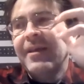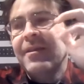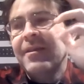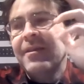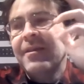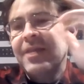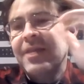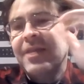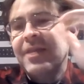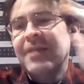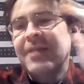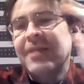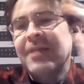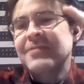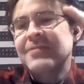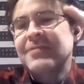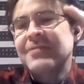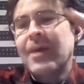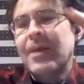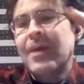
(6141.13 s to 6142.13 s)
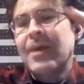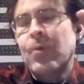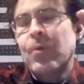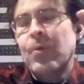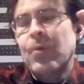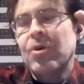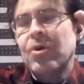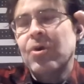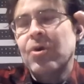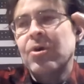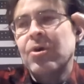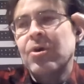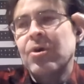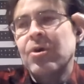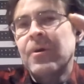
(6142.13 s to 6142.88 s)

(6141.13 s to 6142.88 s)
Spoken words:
things that were